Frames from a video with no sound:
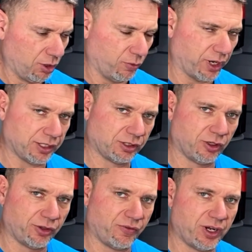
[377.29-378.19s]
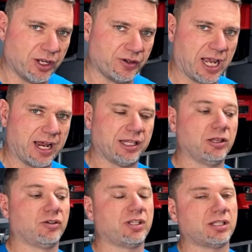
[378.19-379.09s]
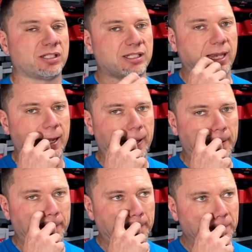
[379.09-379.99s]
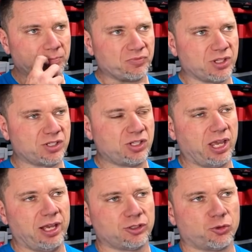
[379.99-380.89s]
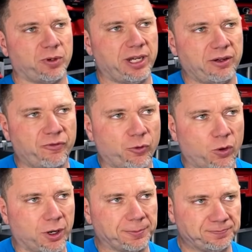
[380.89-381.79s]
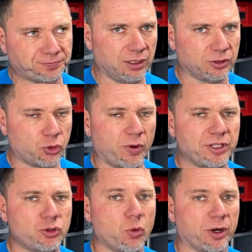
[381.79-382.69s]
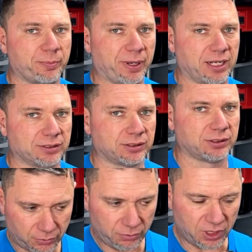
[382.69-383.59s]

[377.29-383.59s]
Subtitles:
When I slowed the video down and looked at the scale's rated for 2,200 pounds.